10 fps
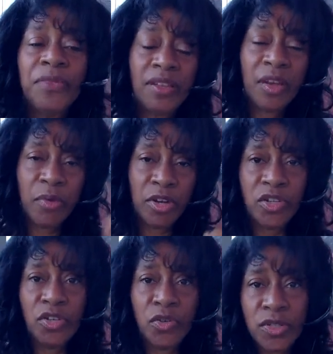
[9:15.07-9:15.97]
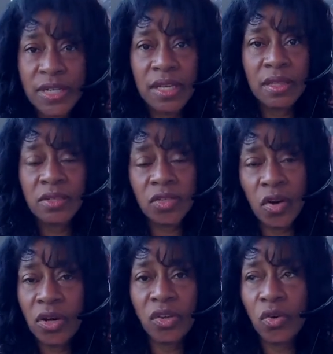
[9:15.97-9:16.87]
Like brushing your teeth,
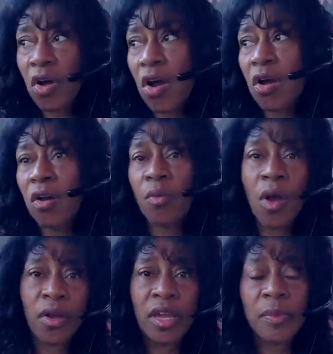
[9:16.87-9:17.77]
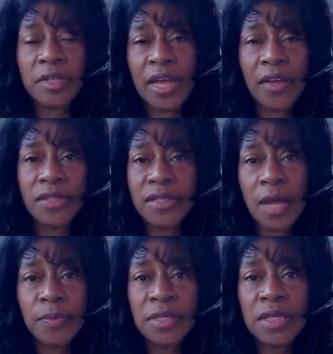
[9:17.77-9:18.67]
starting your car, walking up and down the
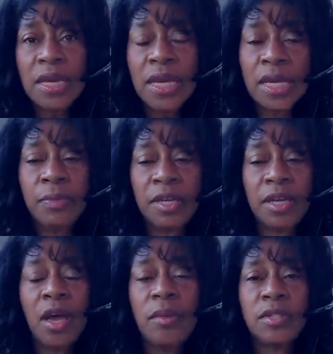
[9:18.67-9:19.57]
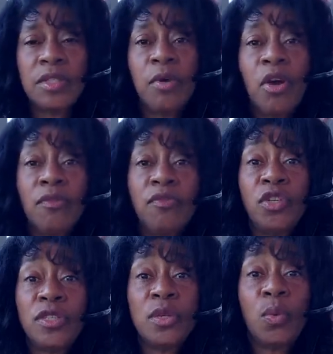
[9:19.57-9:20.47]
steps. It becomes a part of
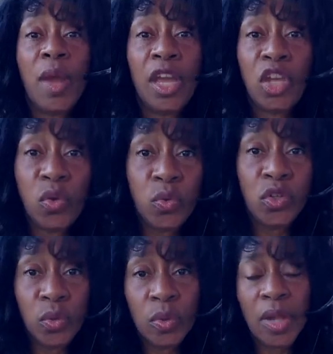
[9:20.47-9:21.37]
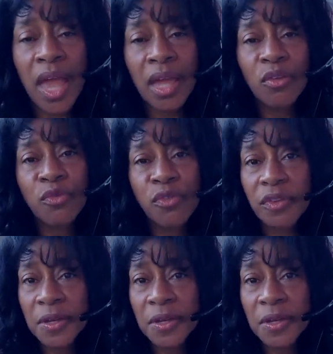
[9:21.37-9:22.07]
just the way you do life.